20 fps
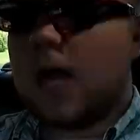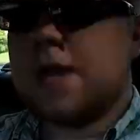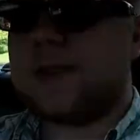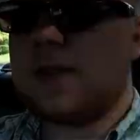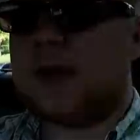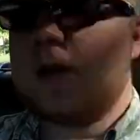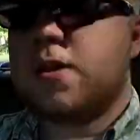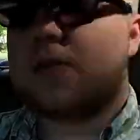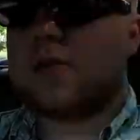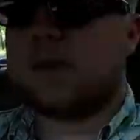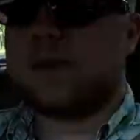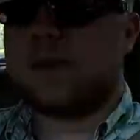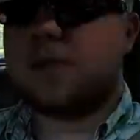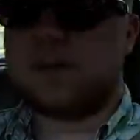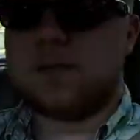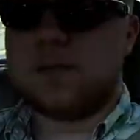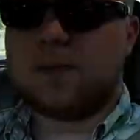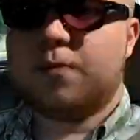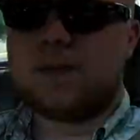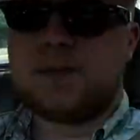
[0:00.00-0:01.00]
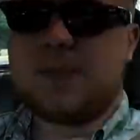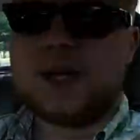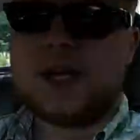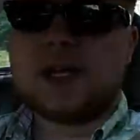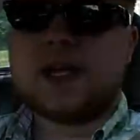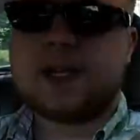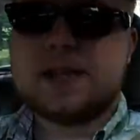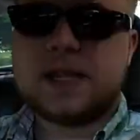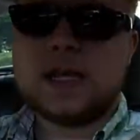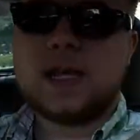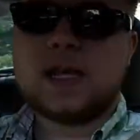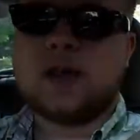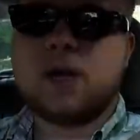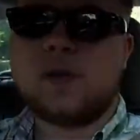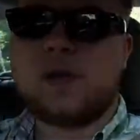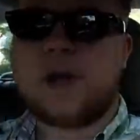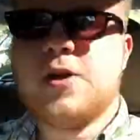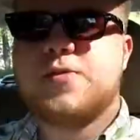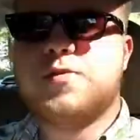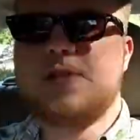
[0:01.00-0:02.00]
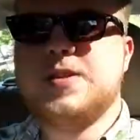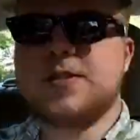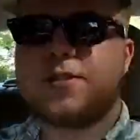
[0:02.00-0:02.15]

And the other big thing about